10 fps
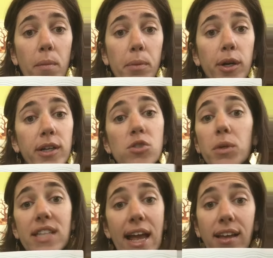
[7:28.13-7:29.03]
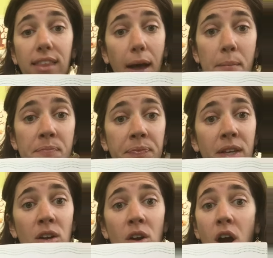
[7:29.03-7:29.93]
or birds will take them,
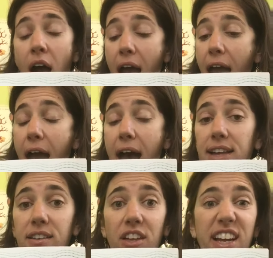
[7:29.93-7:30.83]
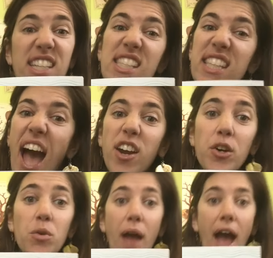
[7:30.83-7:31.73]
and they'll get
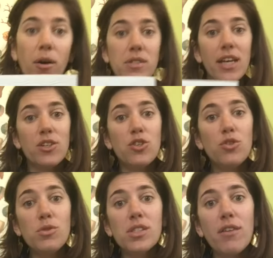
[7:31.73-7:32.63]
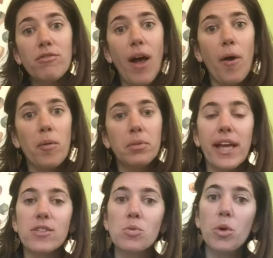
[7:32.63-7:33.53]
scattered around, and new sunflower
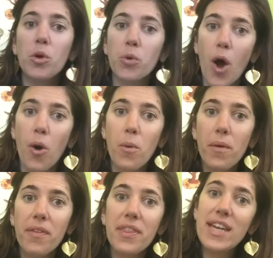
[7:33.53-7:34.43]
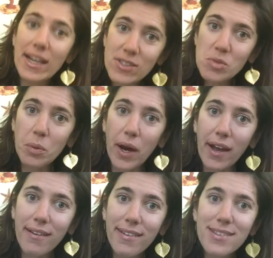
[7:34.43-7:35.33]
plants will grow the next
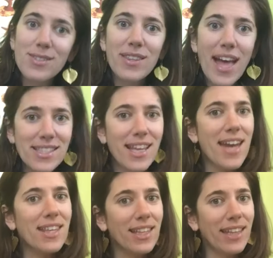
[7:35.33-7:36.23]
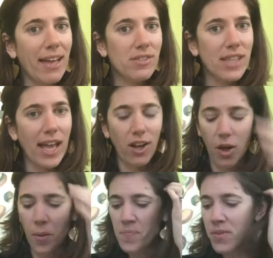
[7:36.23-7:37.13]
spring. So that's kind of the life
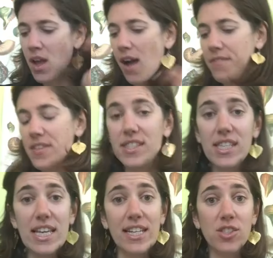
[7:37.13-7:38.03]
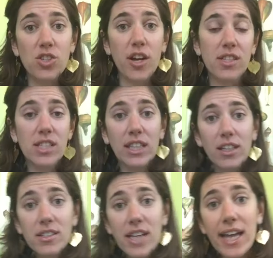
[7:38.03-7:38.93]
cycle of the seed. It starts as a
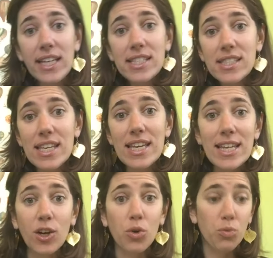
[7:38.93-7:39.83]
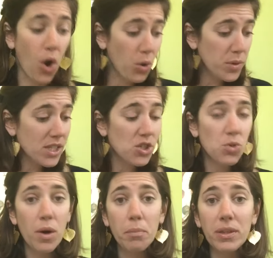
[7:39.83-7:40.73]
little tiny seed. It grows
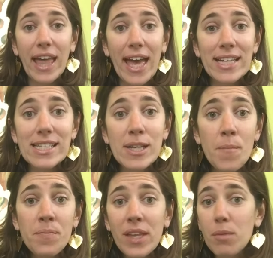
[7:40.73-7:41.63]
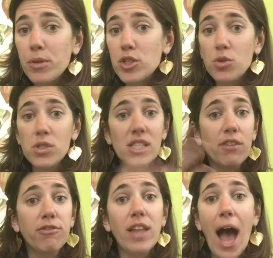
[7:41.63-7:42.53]
into a plant. It produces a
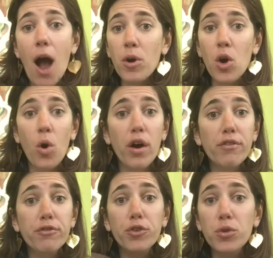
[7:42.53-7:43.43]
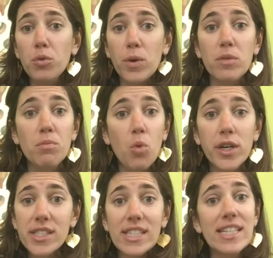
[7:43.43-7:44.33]
flower or a fruit with
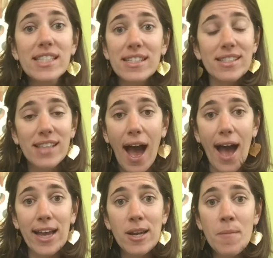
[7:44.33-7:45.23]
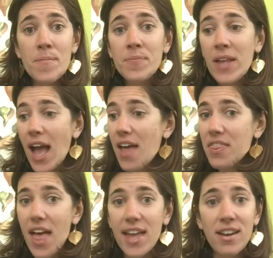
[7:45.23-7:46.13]
more seeds inside.
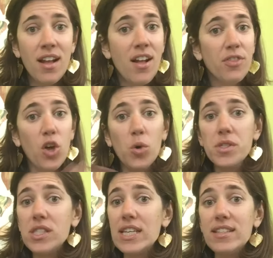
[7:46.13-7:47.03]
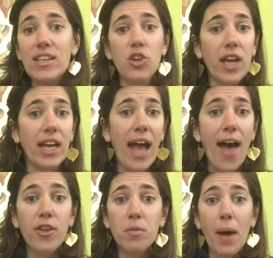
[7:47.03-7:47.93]
And then those seeds either get
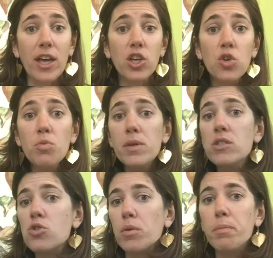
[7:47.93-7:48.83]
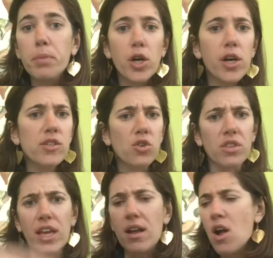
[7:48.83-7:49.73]
gathered by humans or birds, or
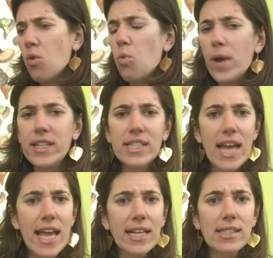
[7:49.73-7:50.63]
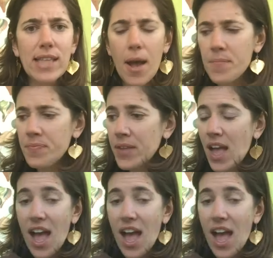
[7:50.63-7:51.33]
the wind takes them.